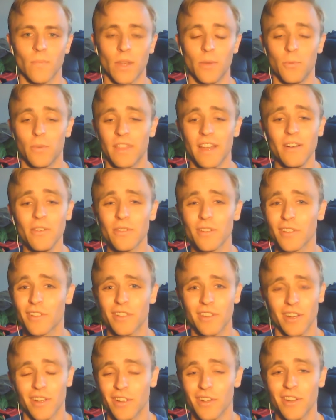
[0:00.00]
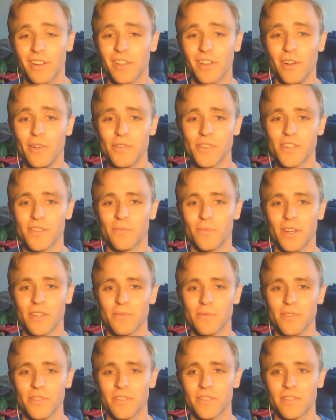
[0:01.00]
And without a good coach in
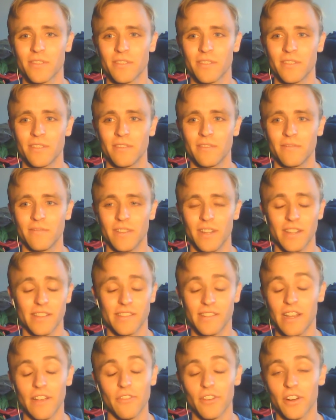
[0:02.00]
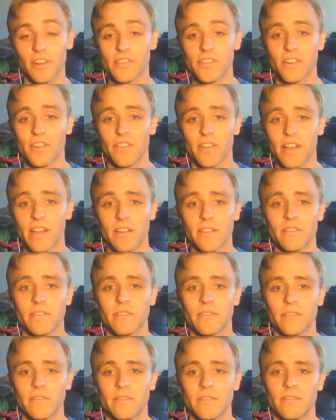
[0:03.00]
Westwood, it's never going to turn around.
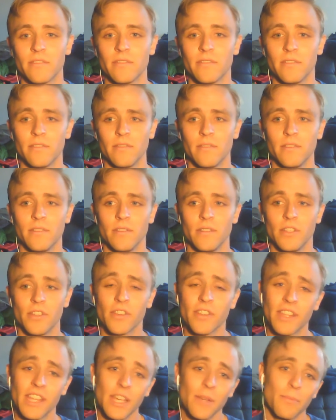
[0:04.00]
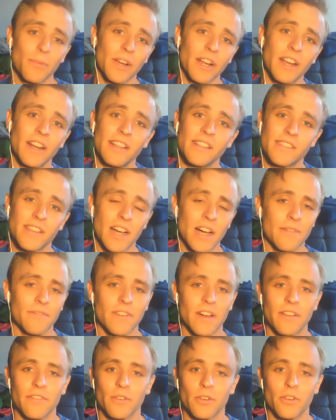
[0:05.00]
You can keep bringing in top
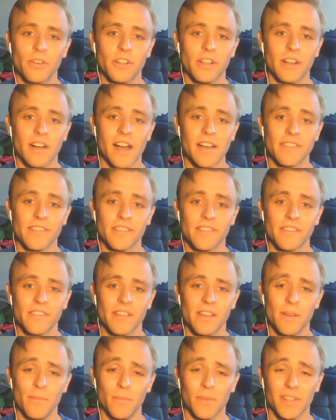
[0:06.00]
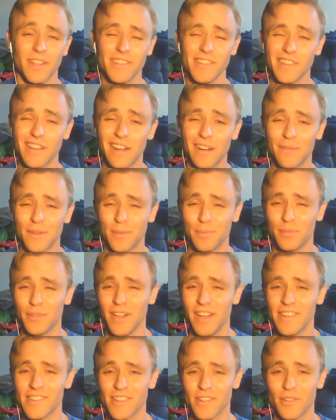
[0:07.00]
five recruiting classes, but unless you get them to
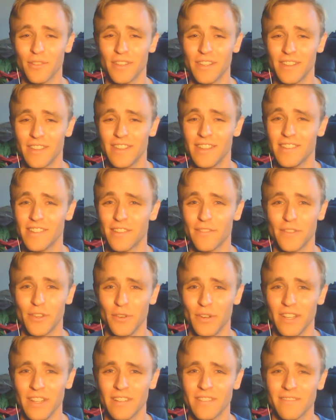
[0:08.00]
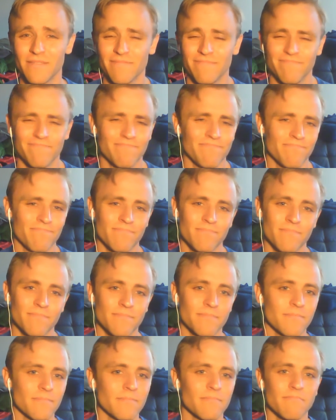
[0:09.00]
play as a cohesive unit,
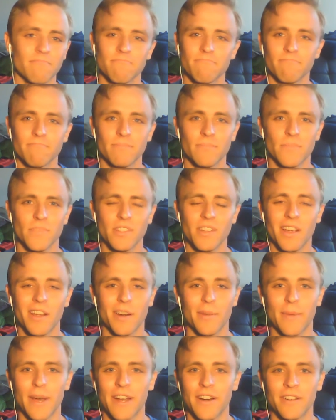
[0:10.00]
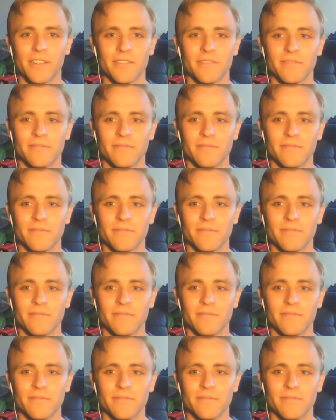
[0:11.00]
it's not going to matter.